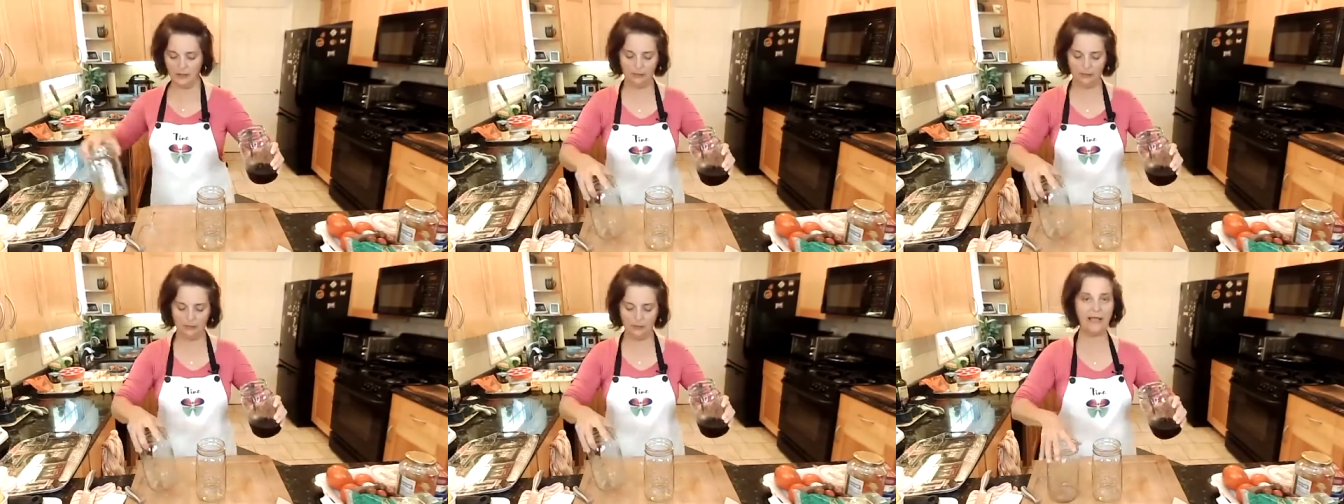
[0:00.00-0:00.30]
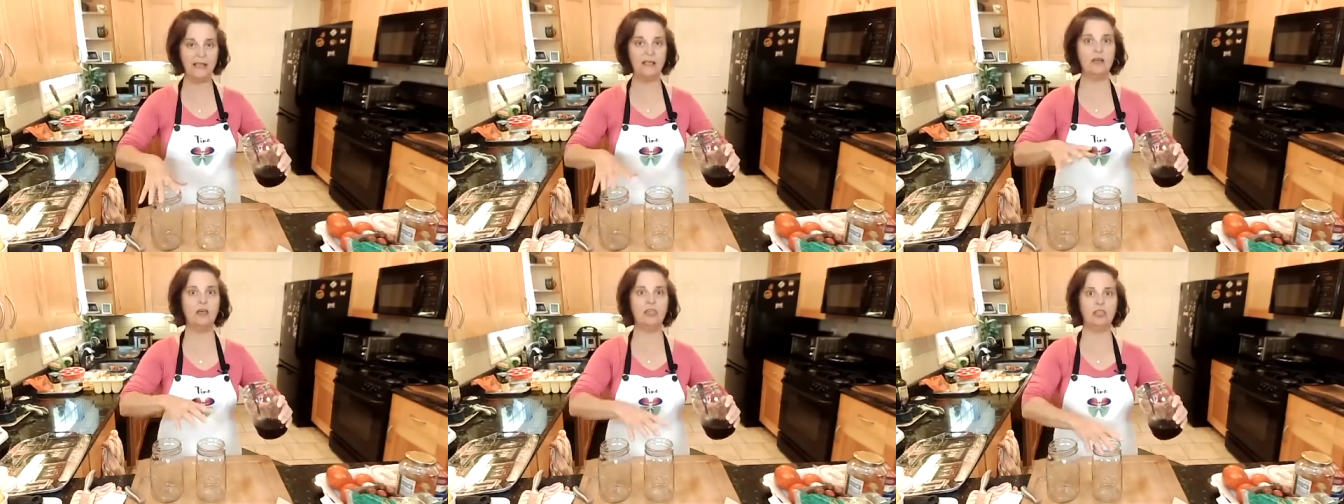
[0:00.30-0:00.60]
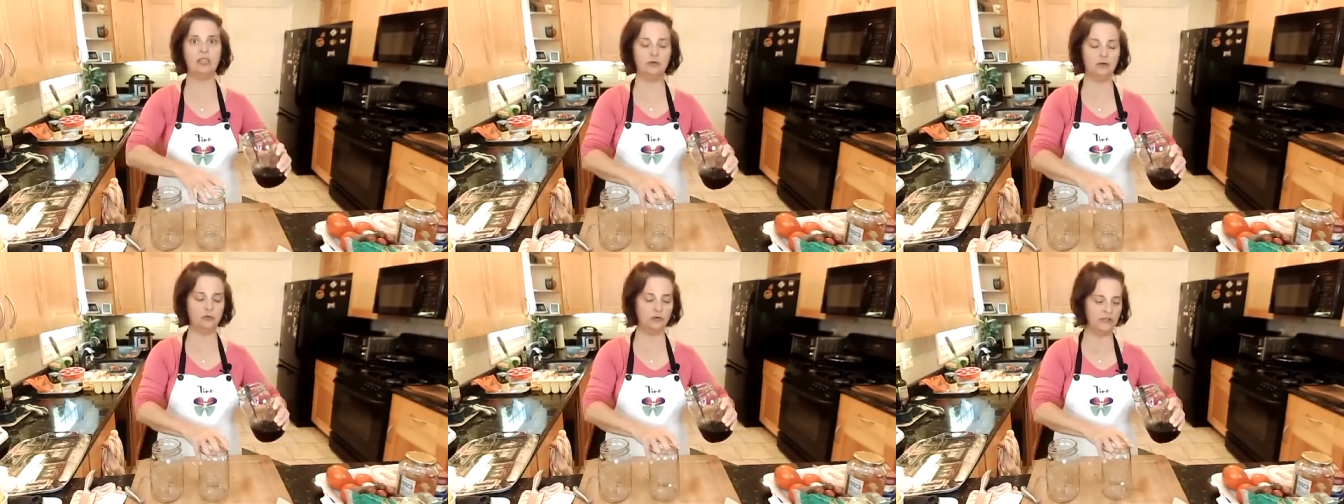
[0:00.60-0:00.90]
my
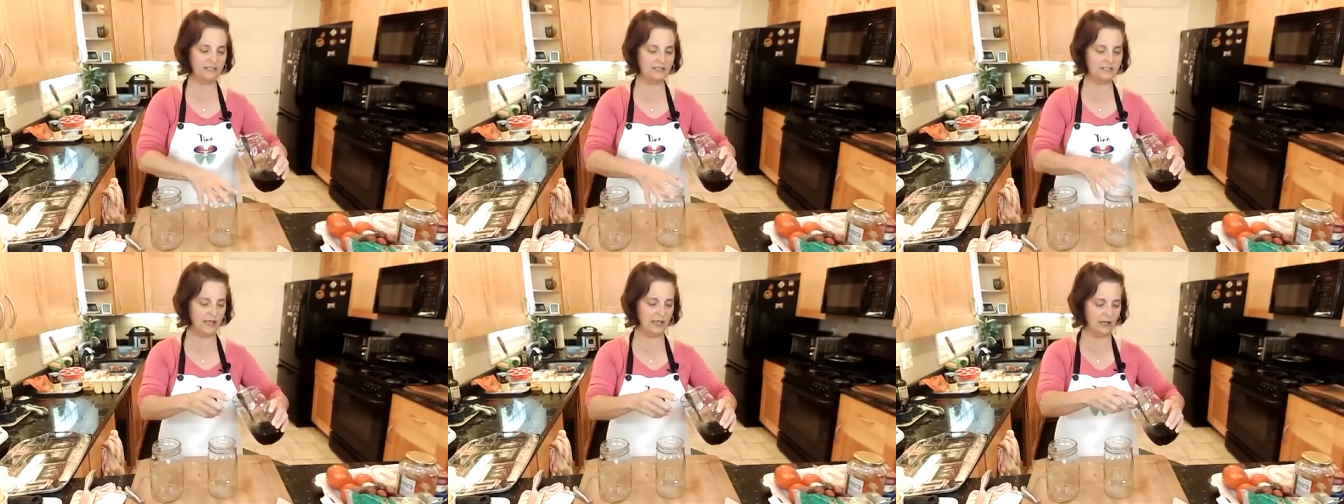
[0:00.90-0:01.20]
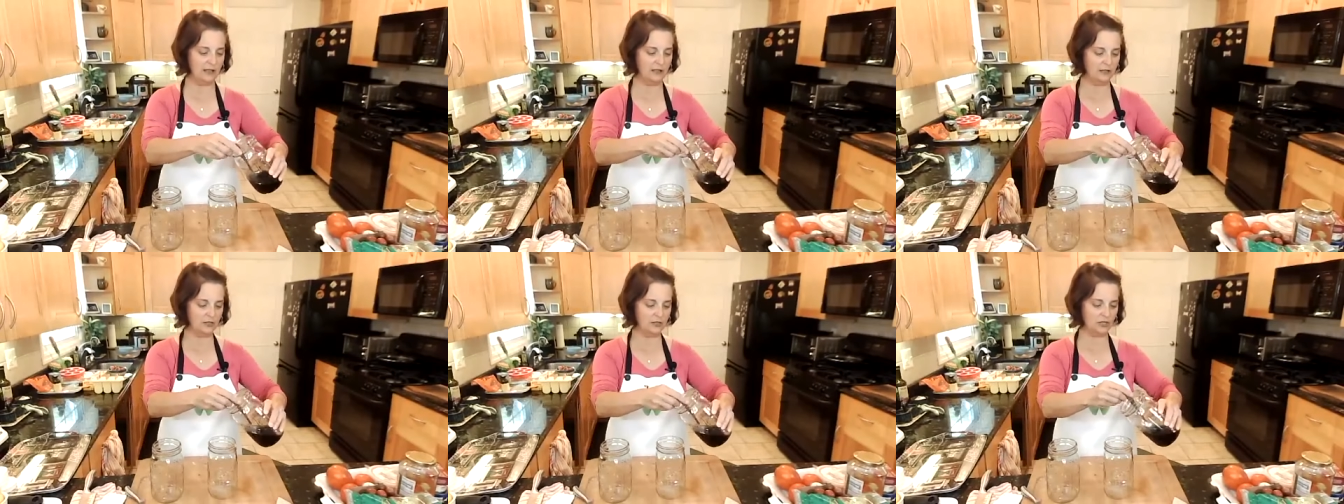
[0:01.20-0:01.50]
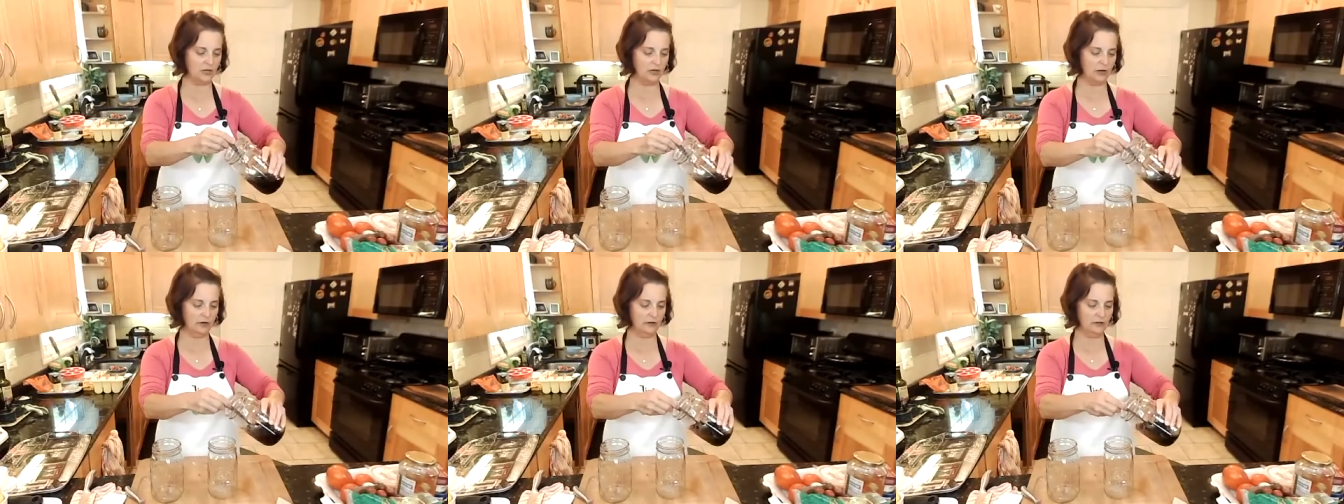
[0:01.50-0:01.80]
3 salad
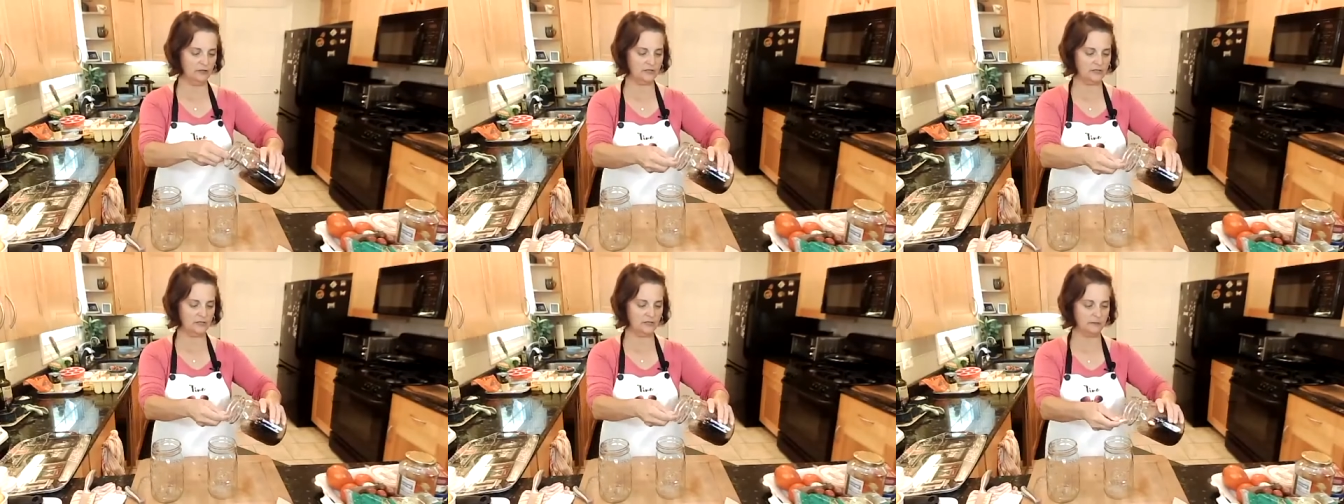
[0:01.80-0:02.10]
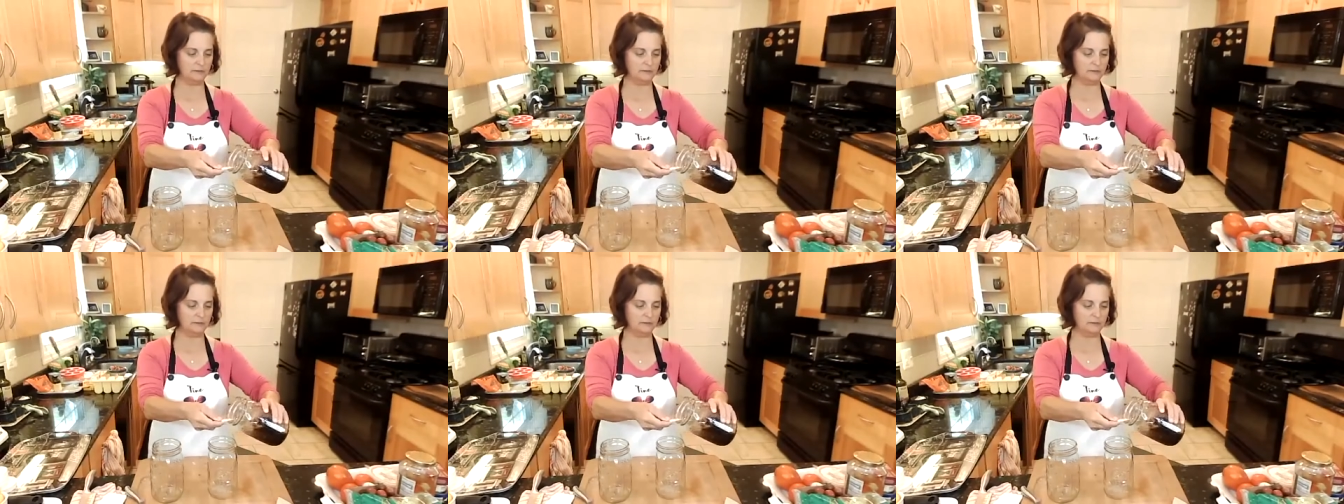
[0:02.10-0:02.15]
jars.